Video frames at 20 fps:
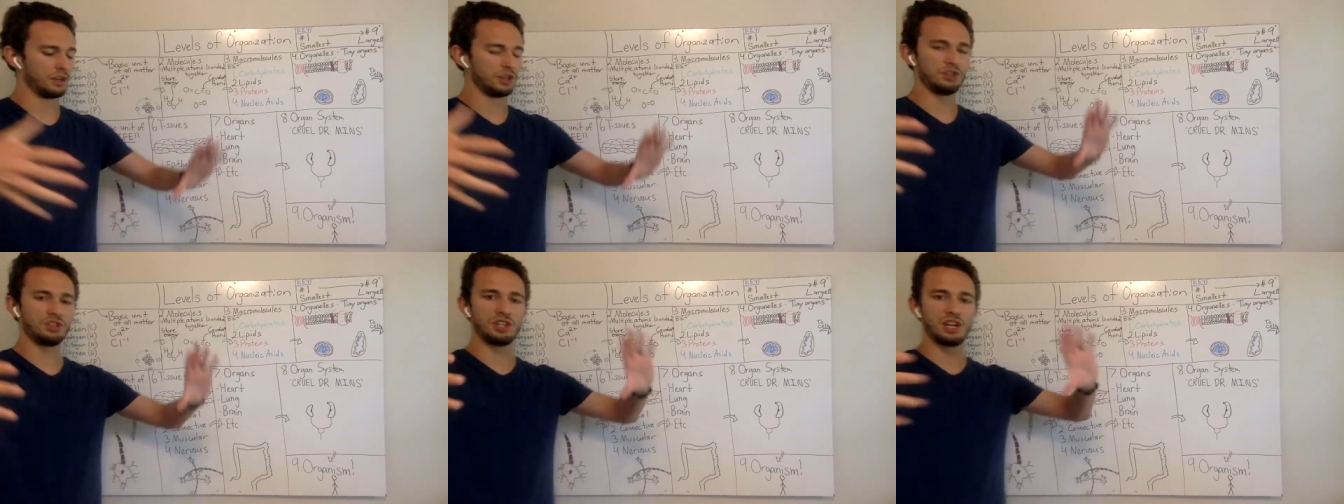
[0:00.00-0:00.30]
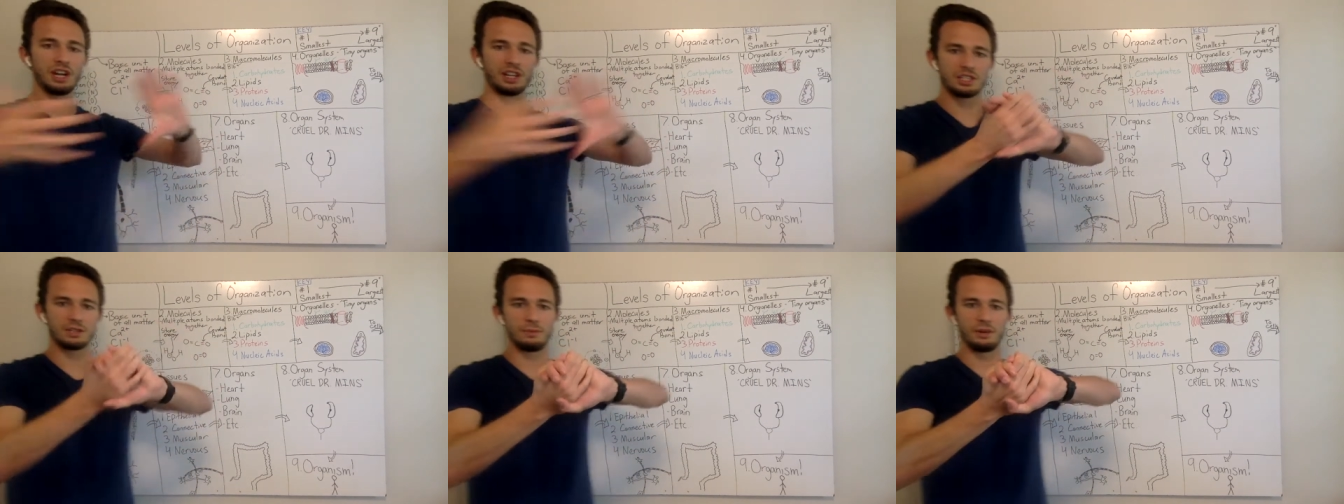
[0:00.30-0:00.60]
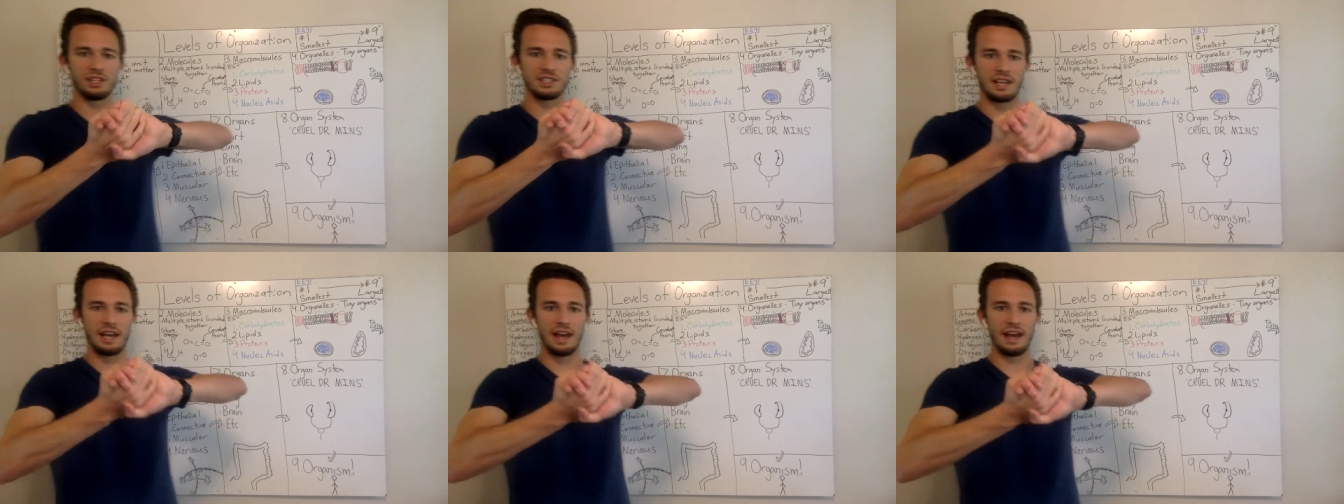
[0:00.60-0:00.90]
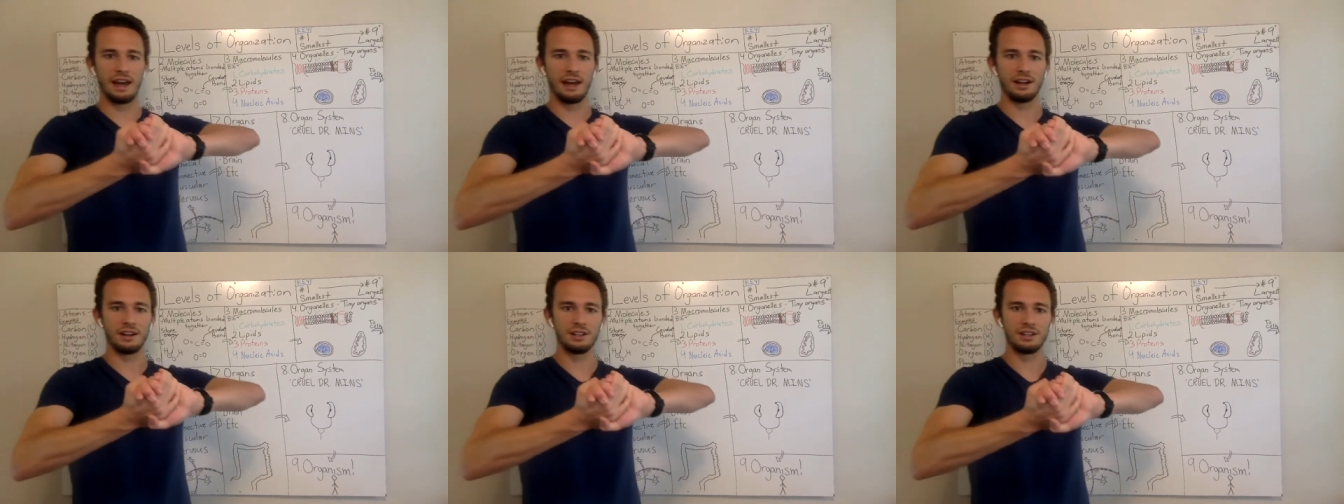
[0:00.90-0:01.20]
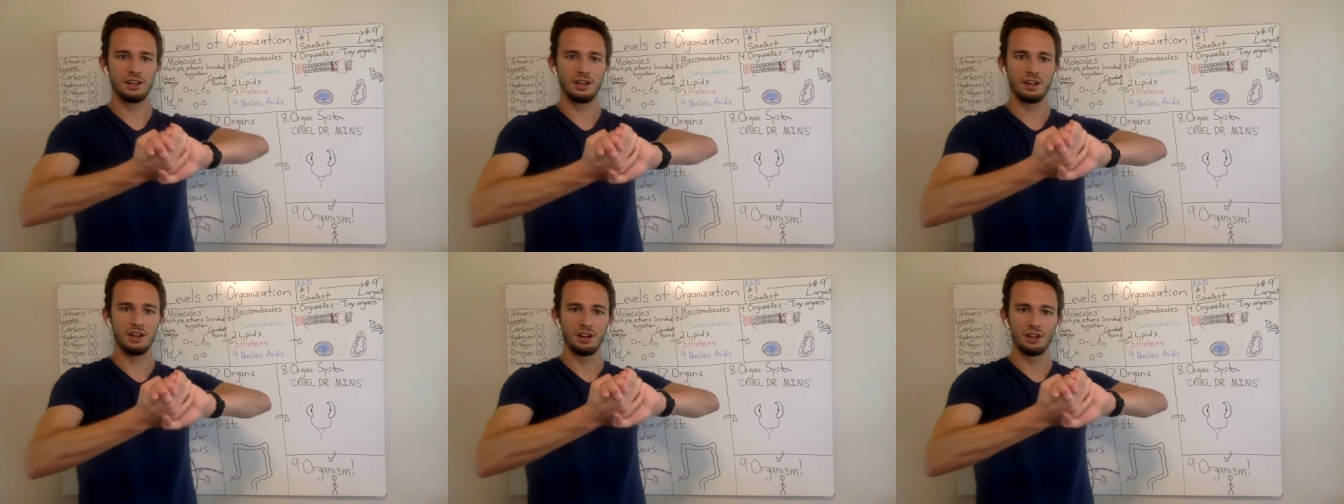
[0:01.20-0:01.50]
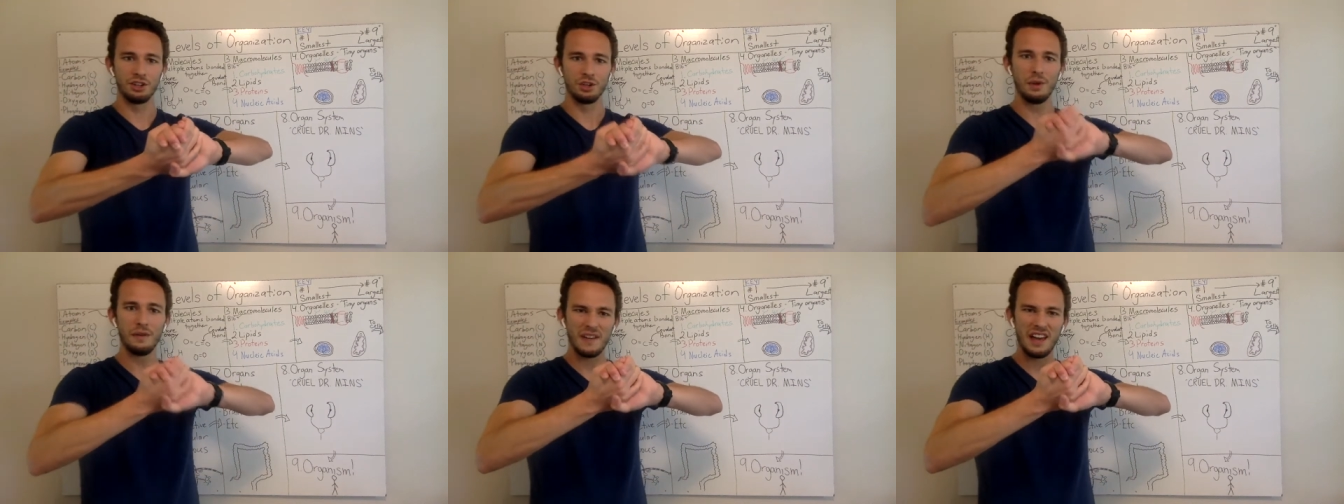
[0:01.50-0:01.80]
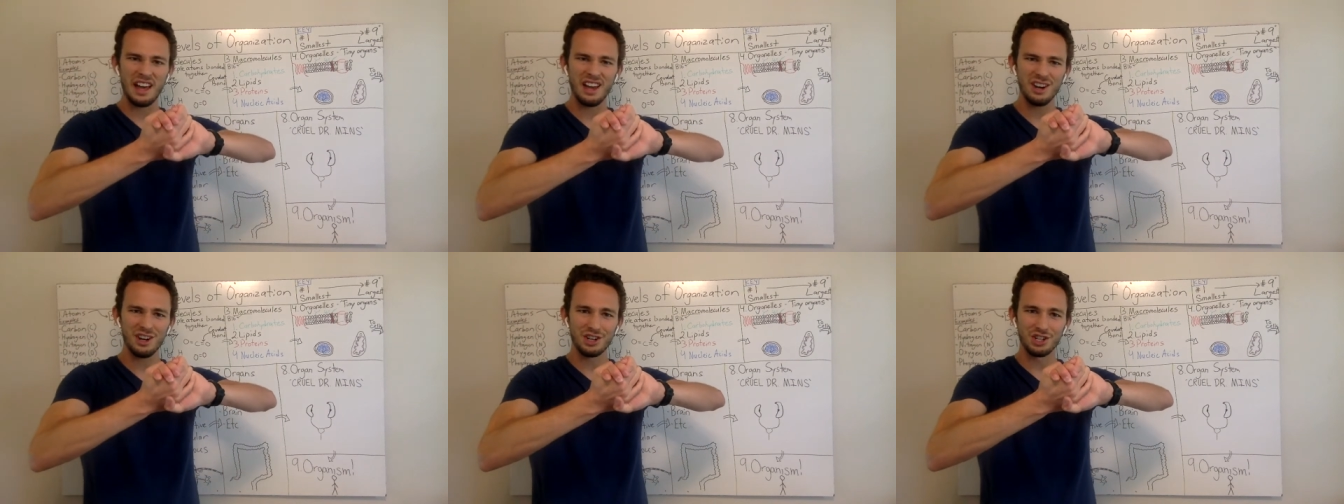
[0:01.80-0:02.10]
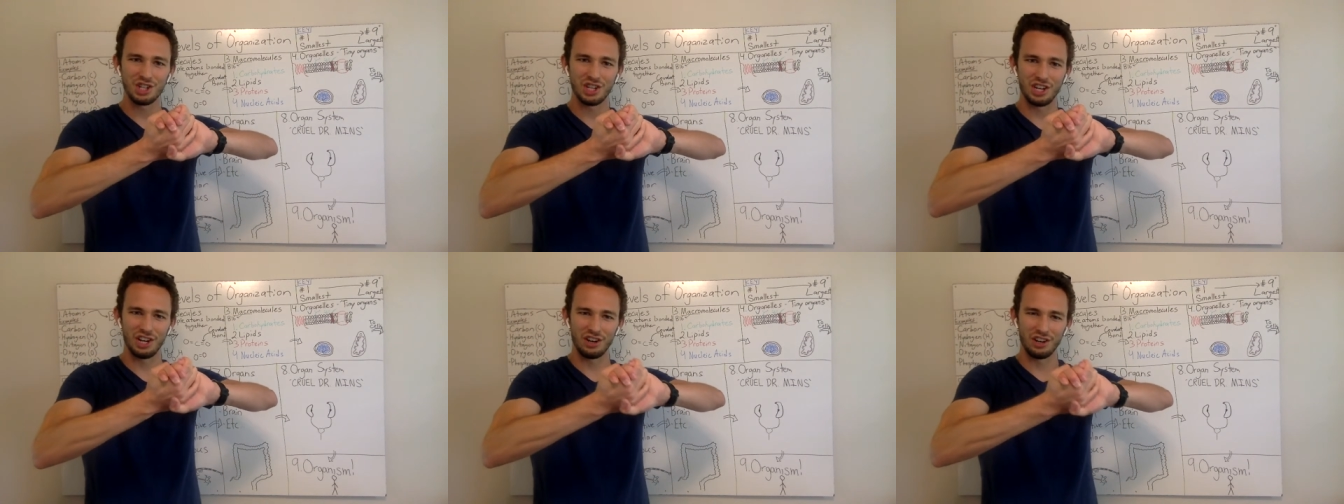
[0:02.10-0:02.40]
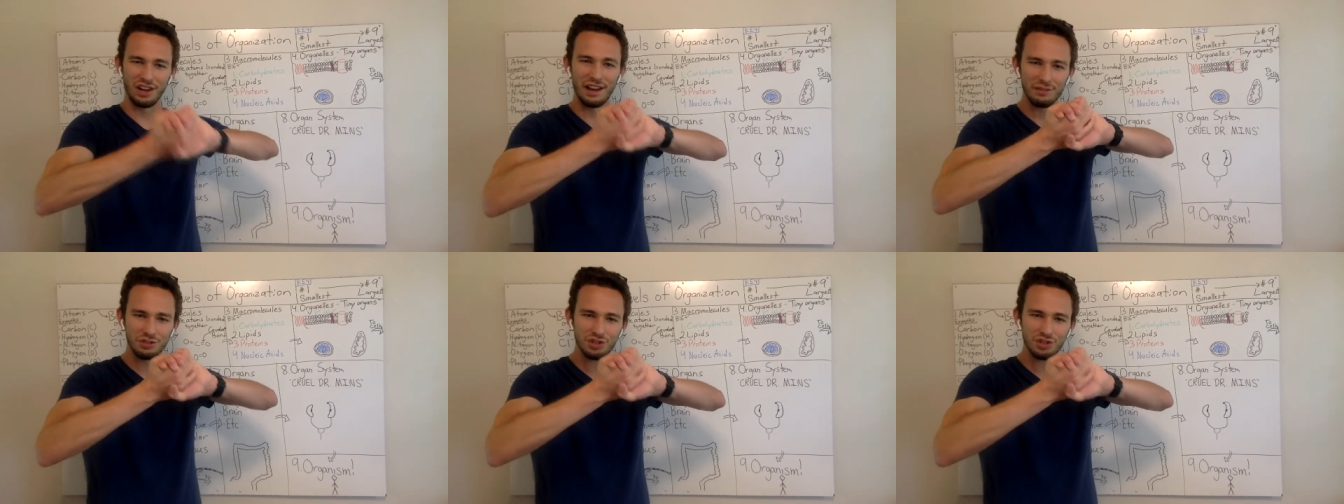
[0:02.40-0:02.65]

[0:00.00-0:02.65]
When you shake somebody's hand, you have energy here.